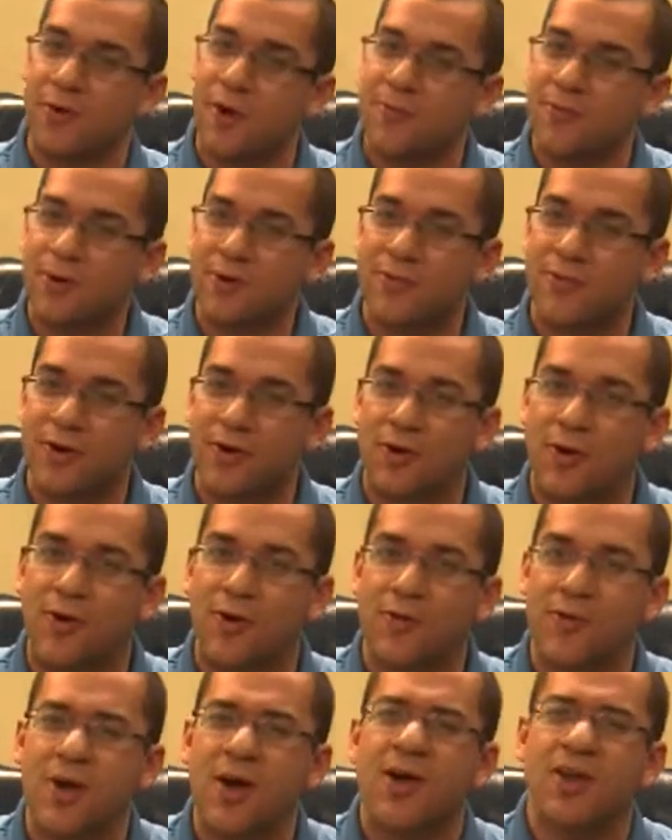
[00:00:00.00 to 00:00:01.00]
up there in the
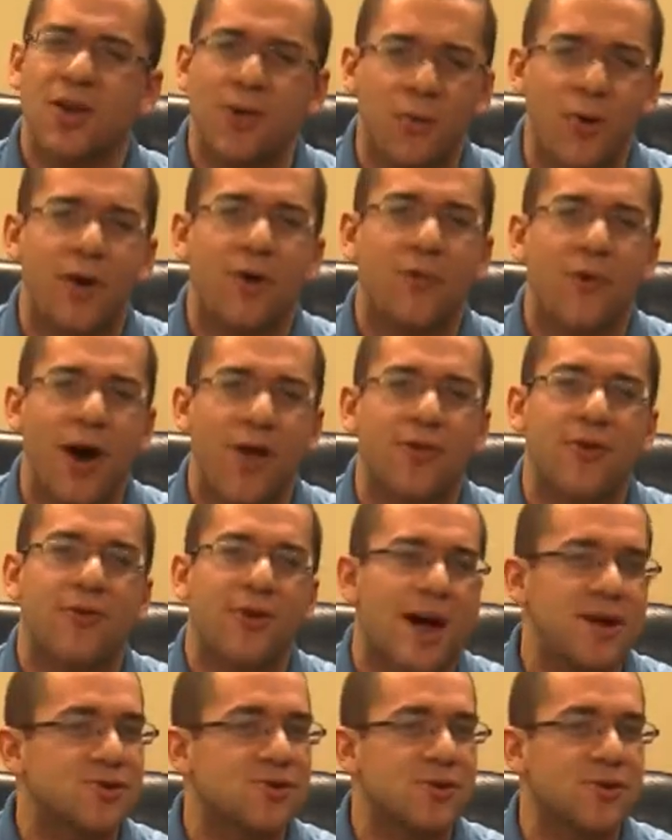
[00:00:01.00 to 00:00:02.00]
cold. You wonder why they're
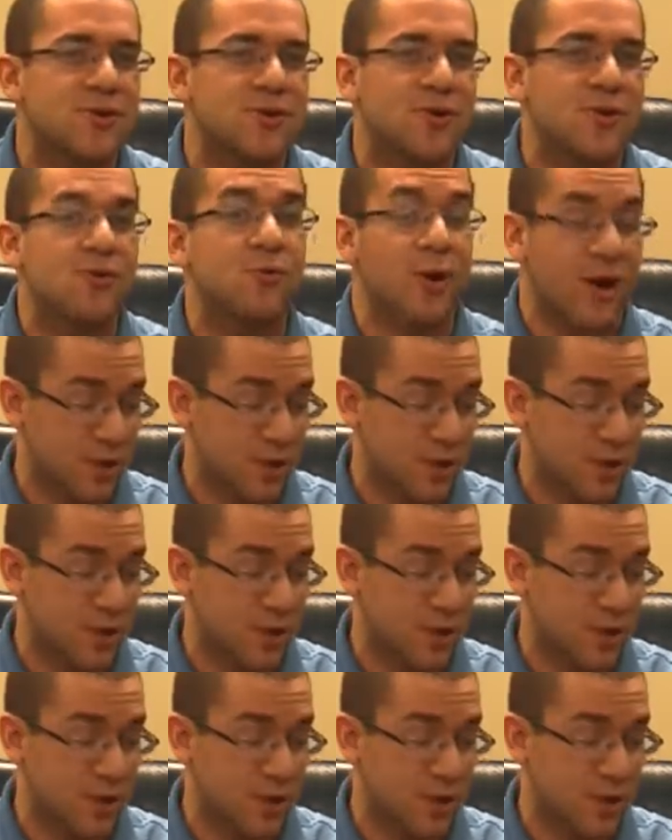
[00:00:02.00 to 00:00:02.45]
not so cold?